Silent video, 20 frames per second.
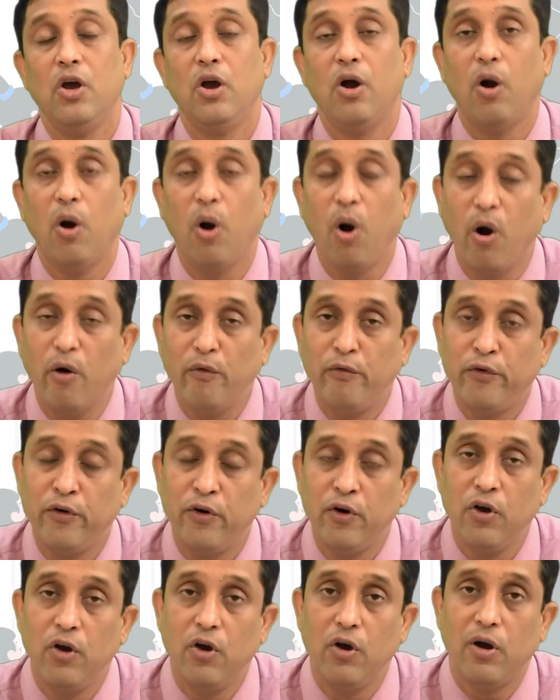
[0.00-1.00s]

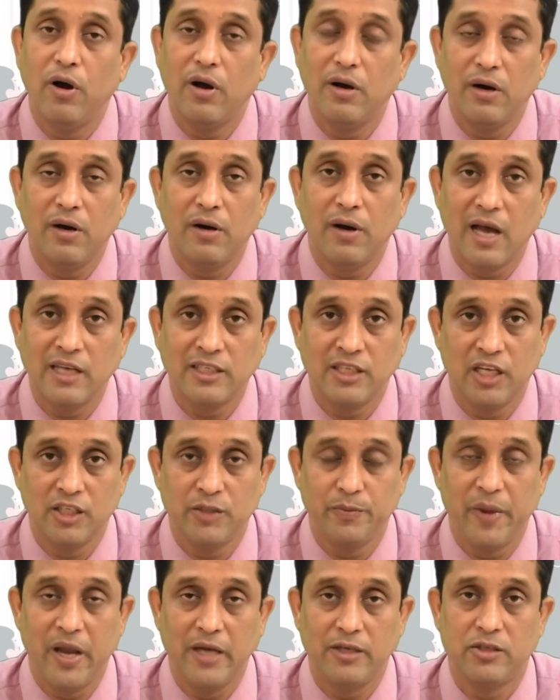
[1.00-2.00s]
of
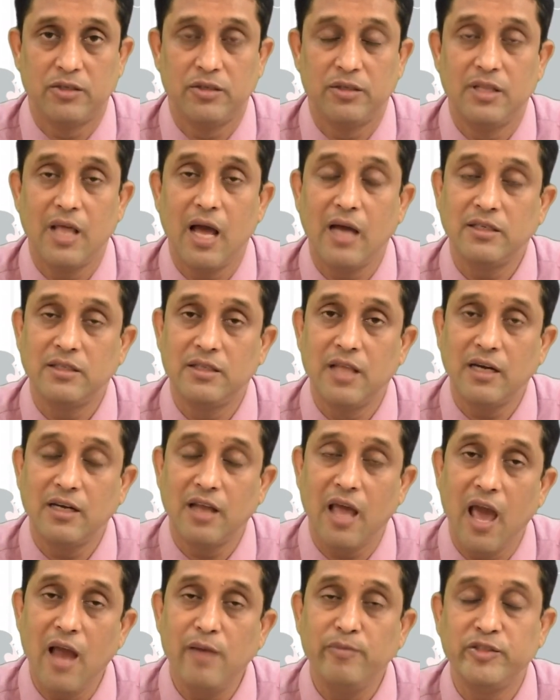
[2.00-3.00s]
assessment that
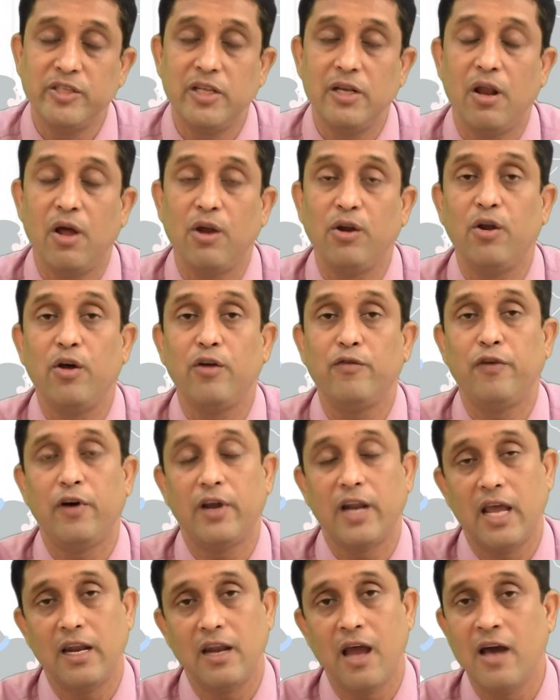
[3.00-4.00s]
helps the learner
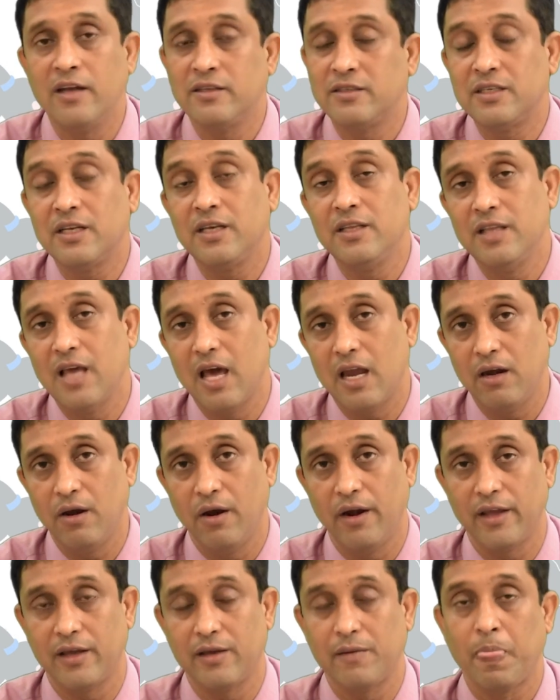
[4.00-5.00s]
for enhancing their
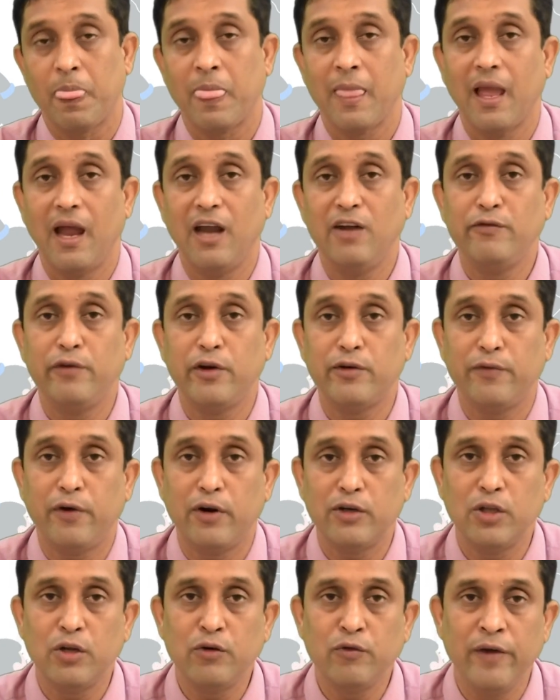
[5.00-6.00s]
learning. And for
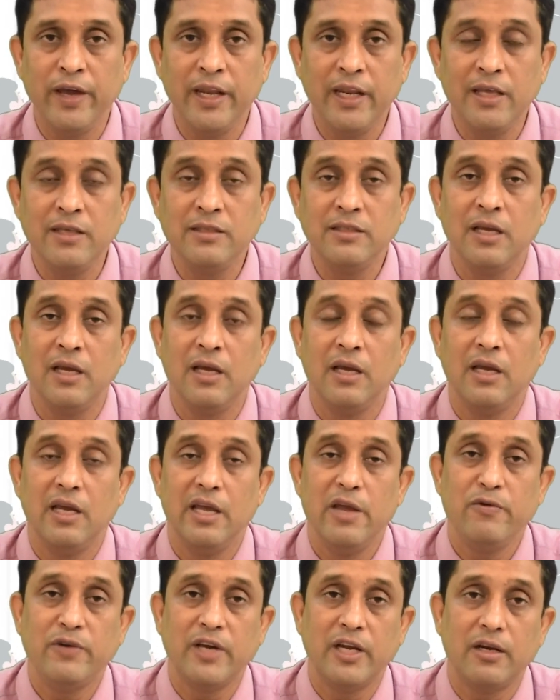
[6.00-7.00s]
further queries,
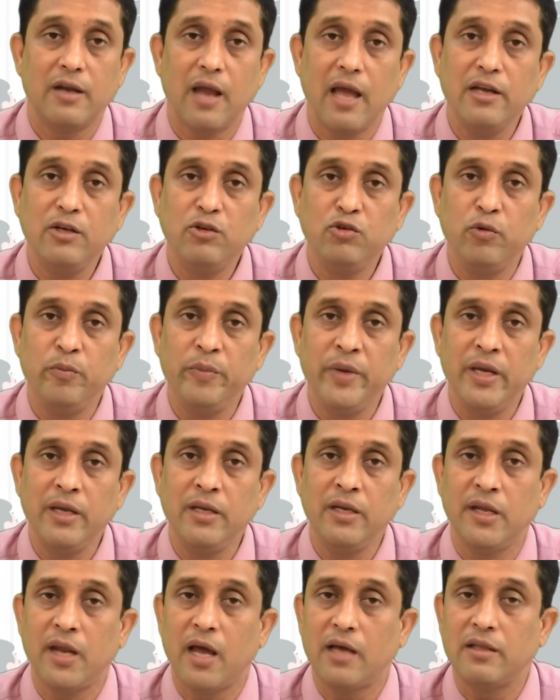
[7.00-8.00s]
you can write to me
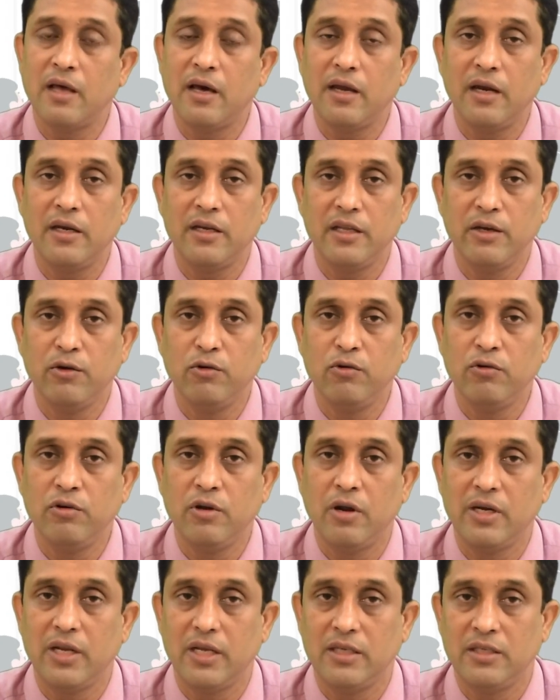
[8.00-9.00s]

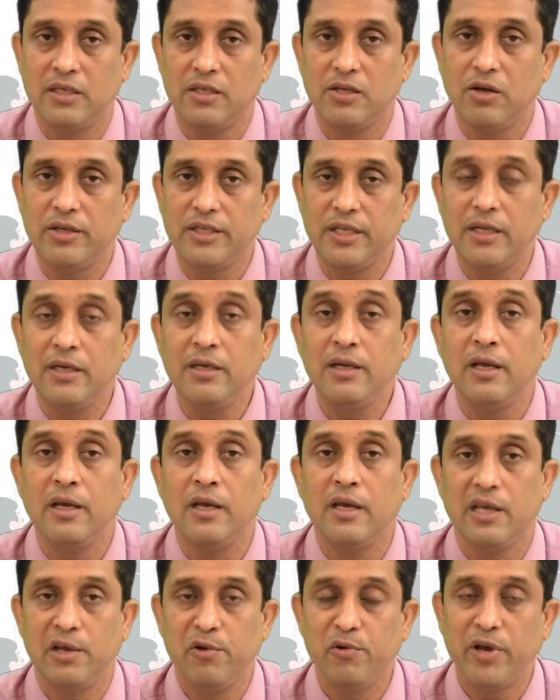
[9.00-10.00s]
niradhar@ignu.ac.in.
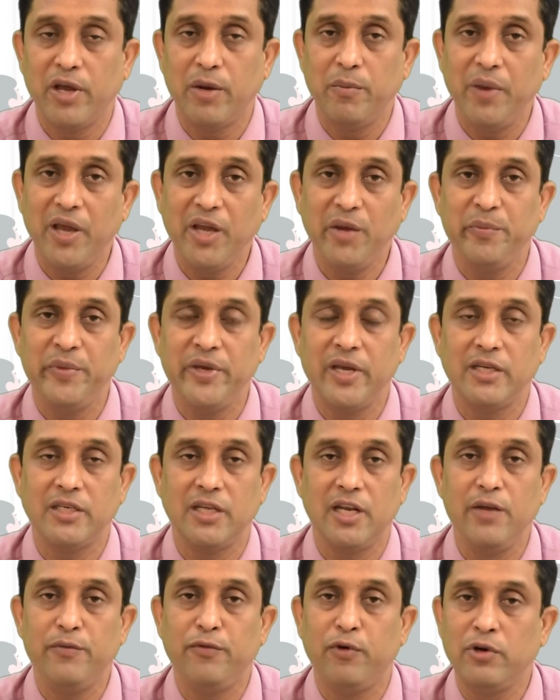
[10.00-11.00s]
You can make me a
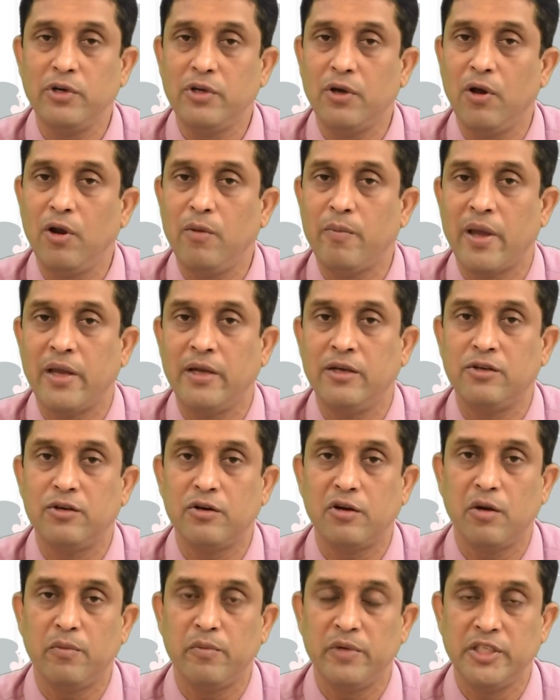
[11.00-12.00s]
telephone call. My
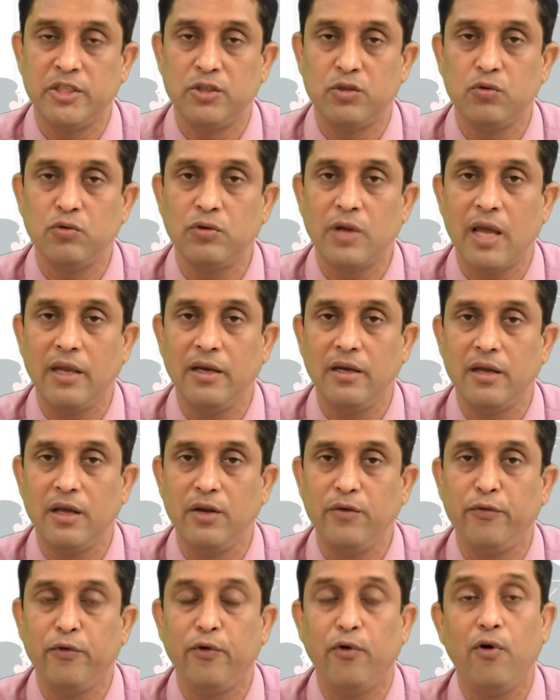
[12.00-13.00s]
intercom is
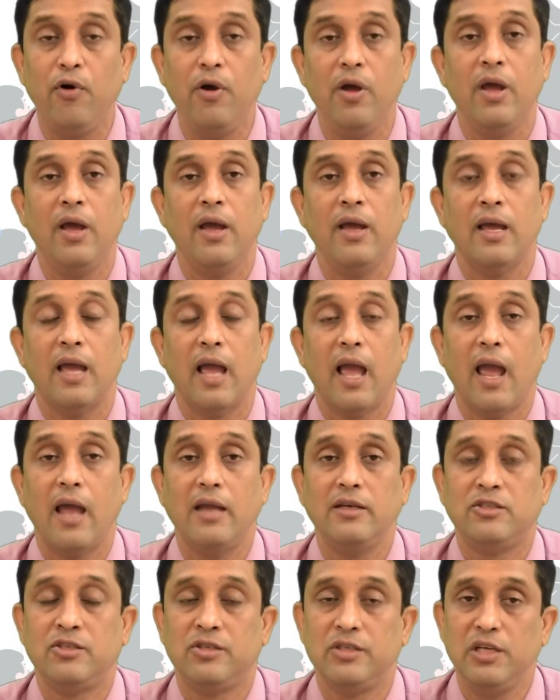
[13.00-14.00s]
2994,
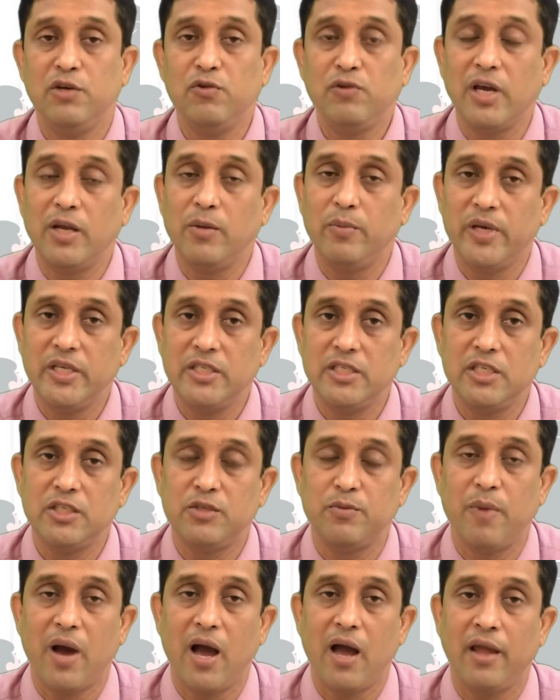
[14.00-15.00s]
and you can
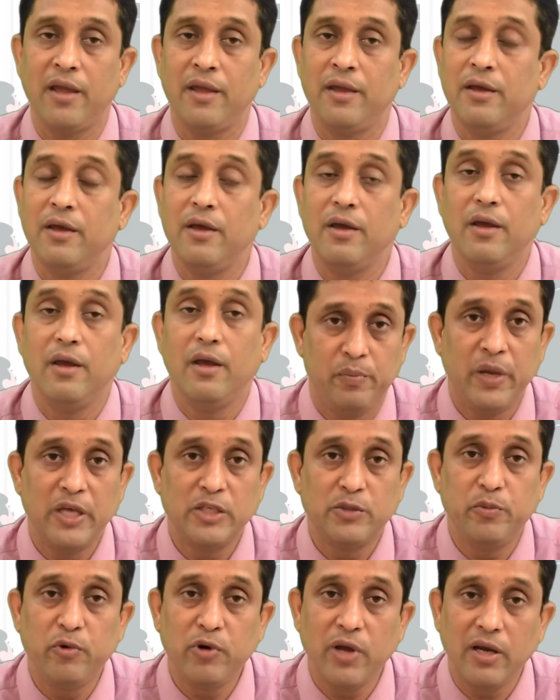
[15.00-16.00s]
visit my
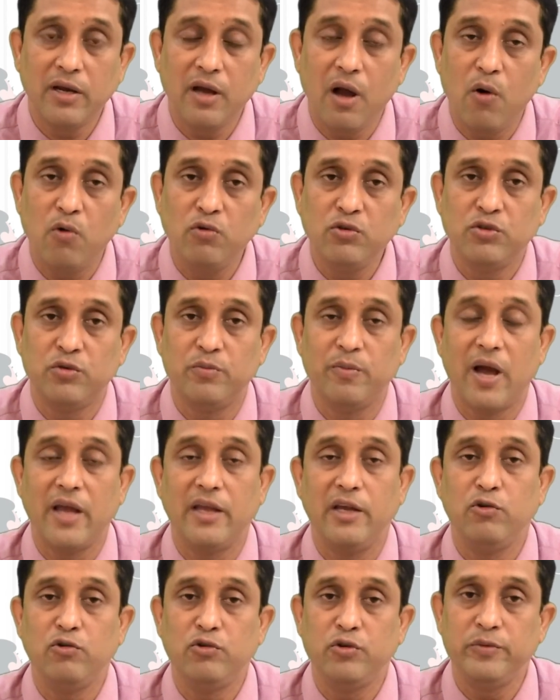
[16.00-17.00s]
Facebook account, my
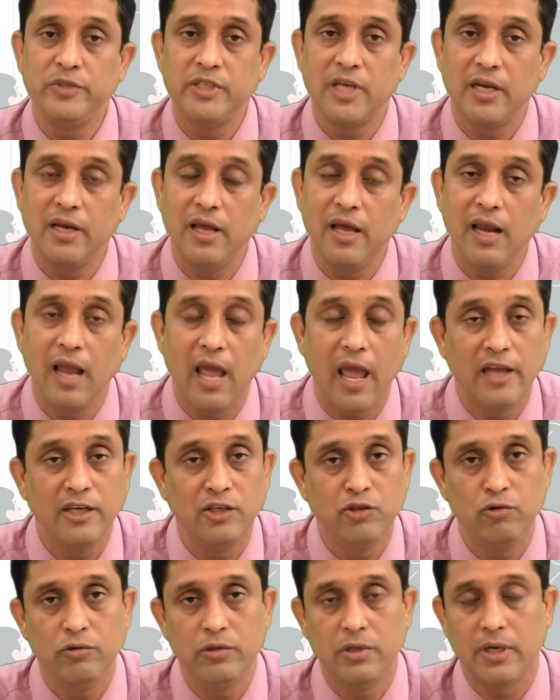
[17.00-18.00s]
YouTube channel
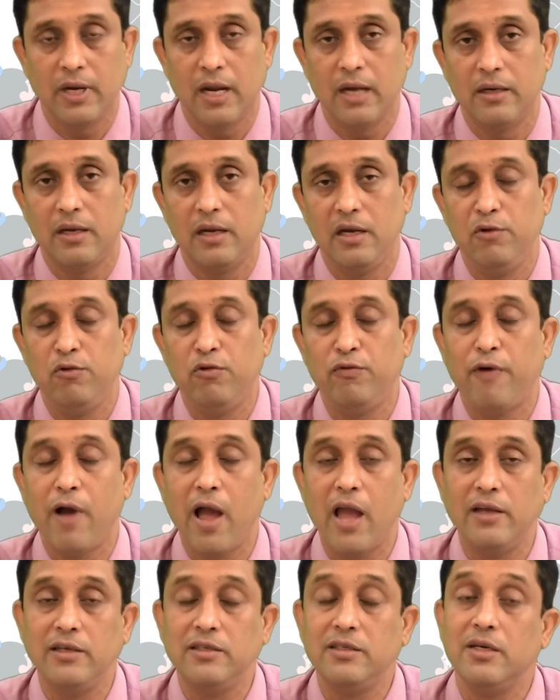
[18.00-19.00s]
and Twitter handle. You will
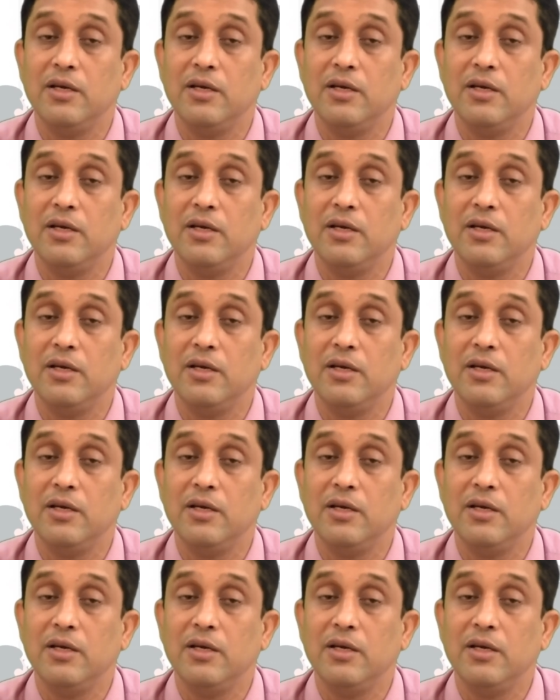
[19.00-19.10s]
find